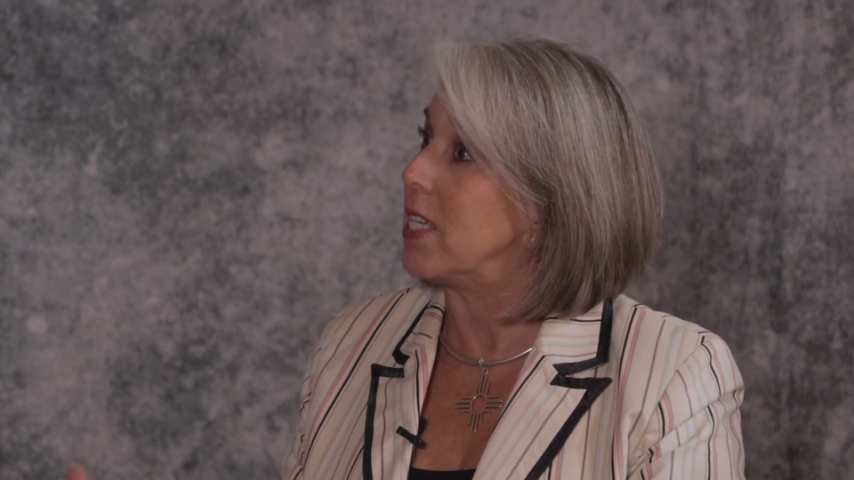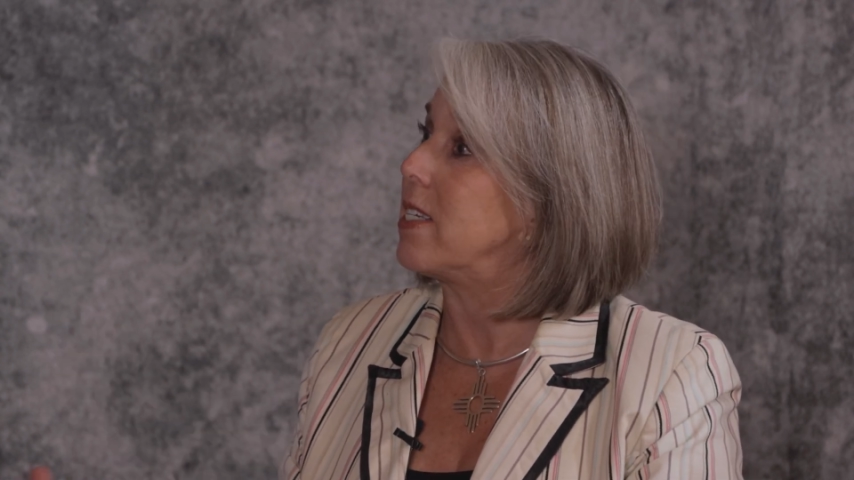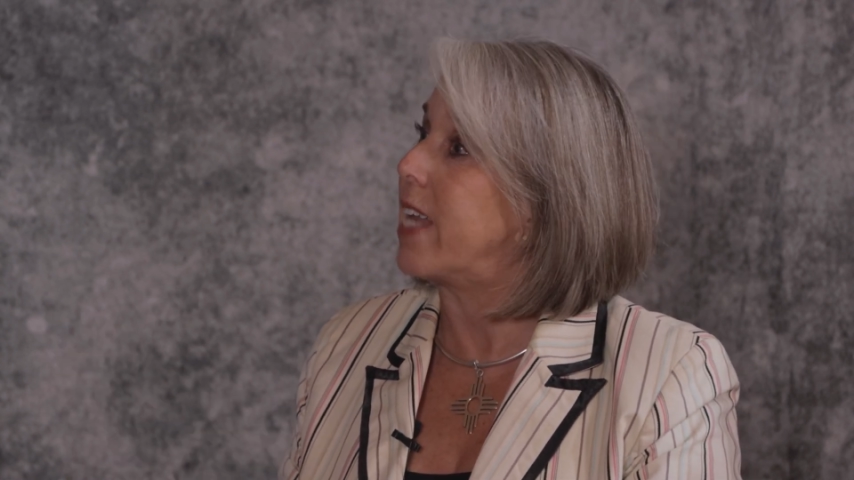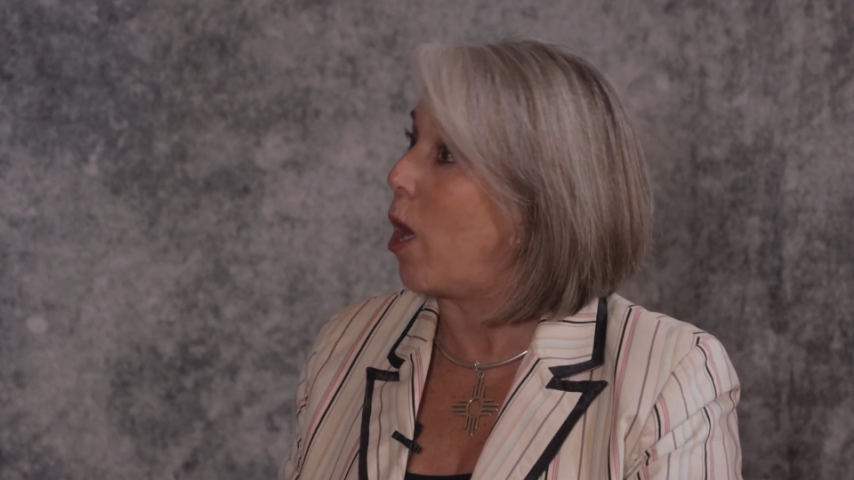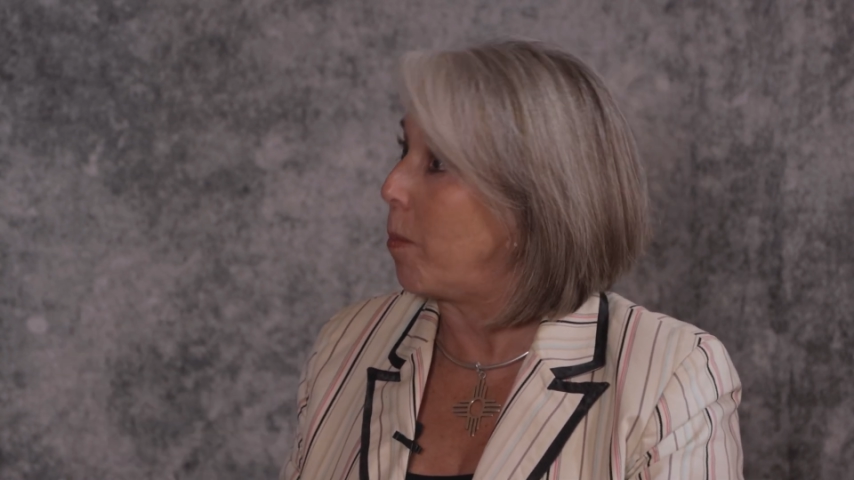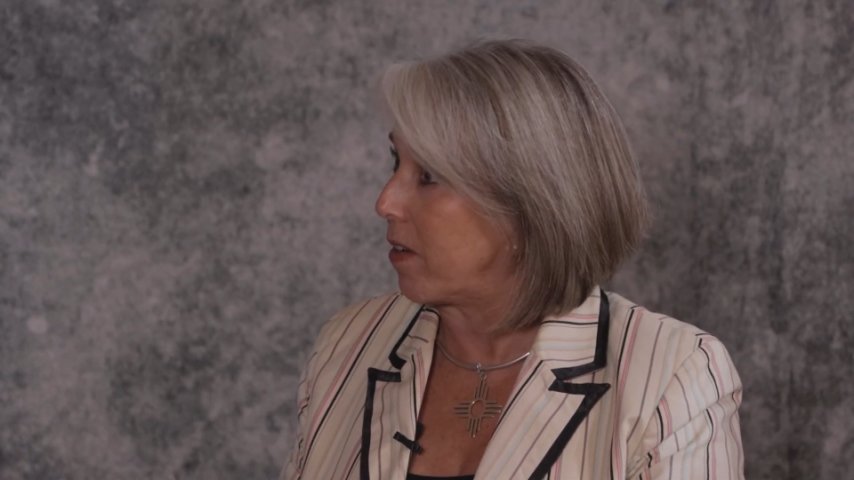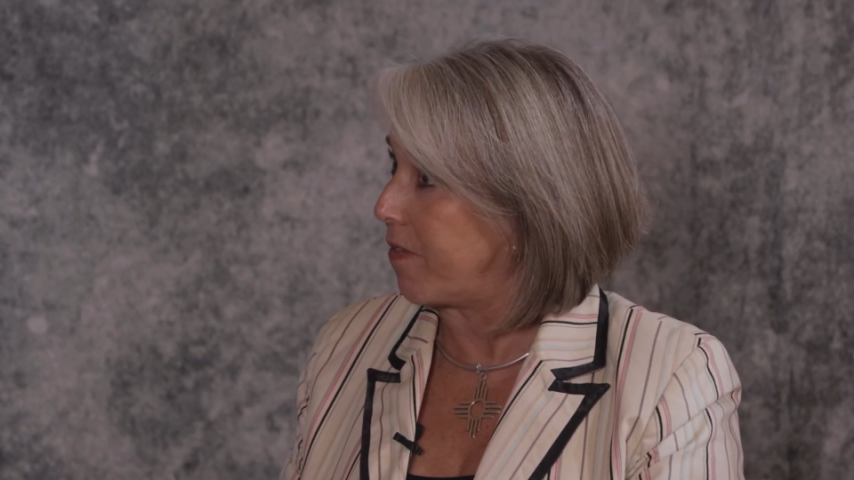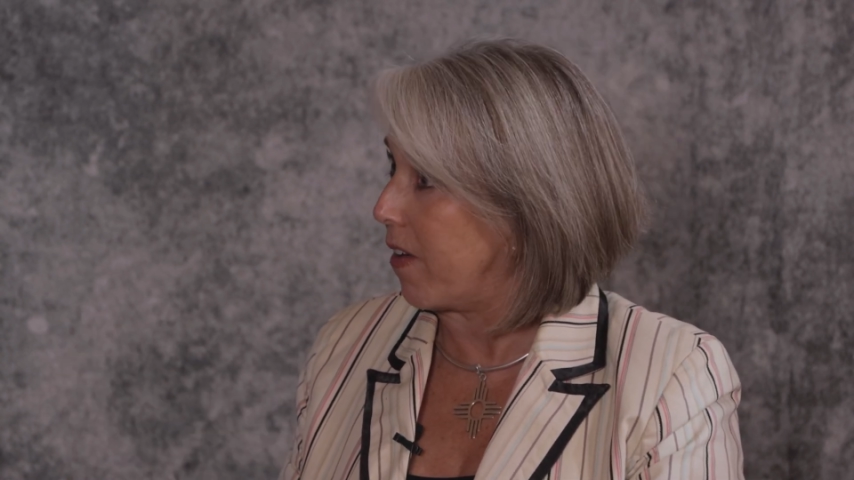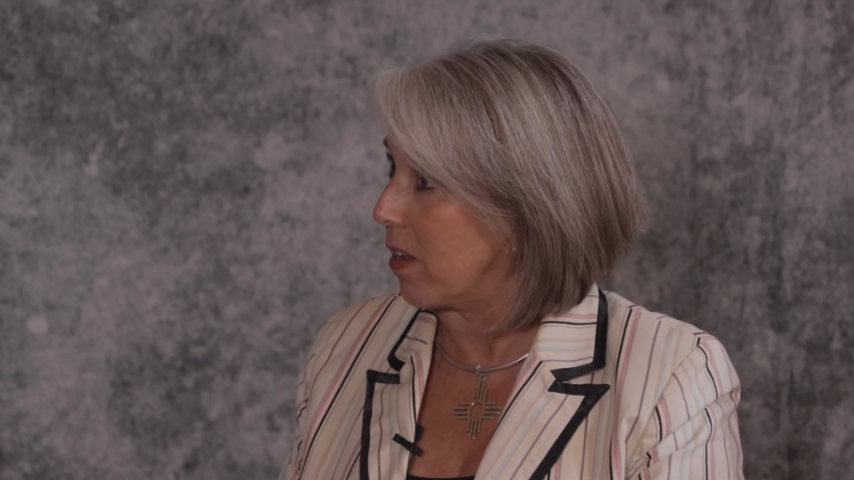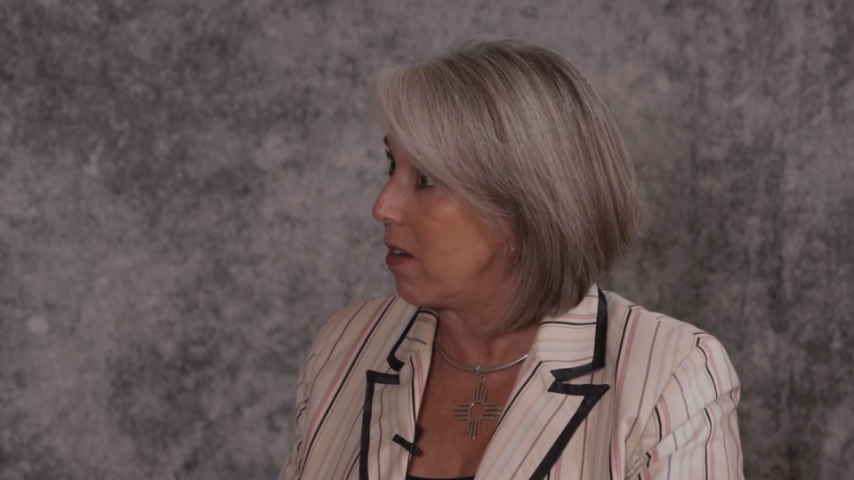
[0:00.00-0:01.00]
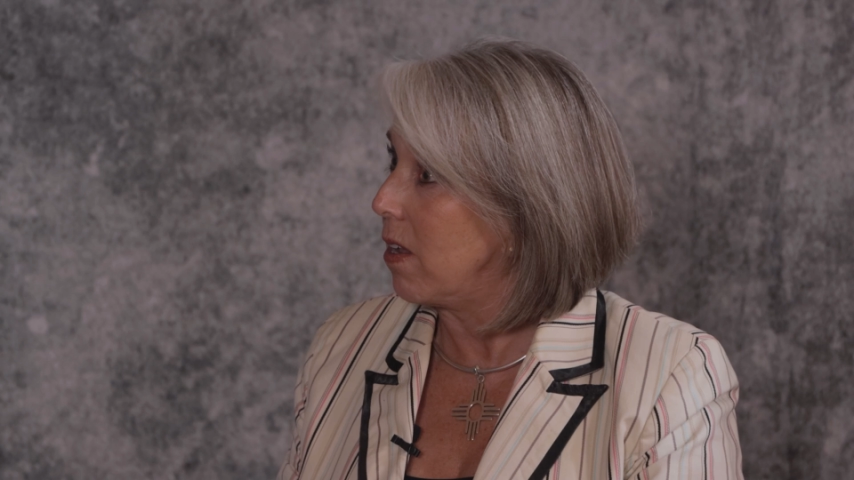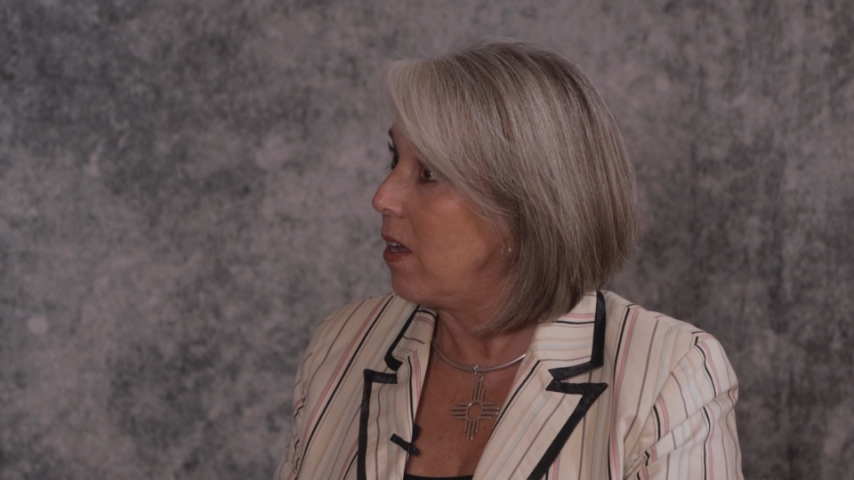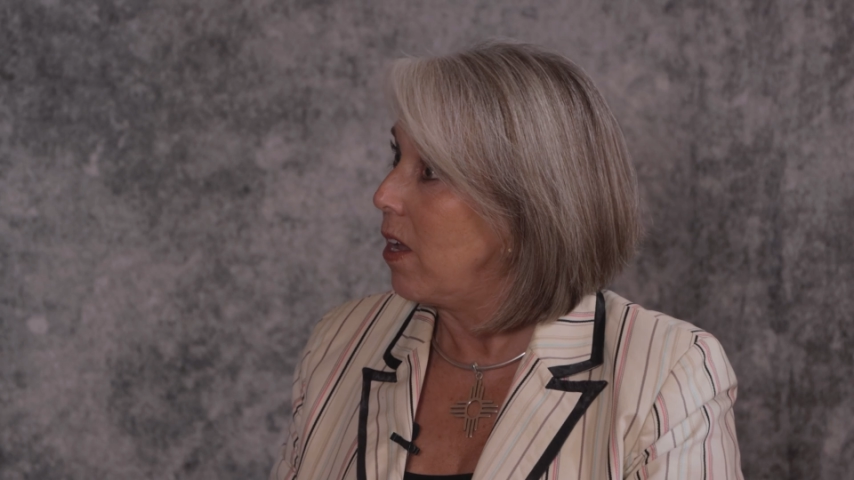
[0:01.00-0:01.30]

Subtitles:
endowment fund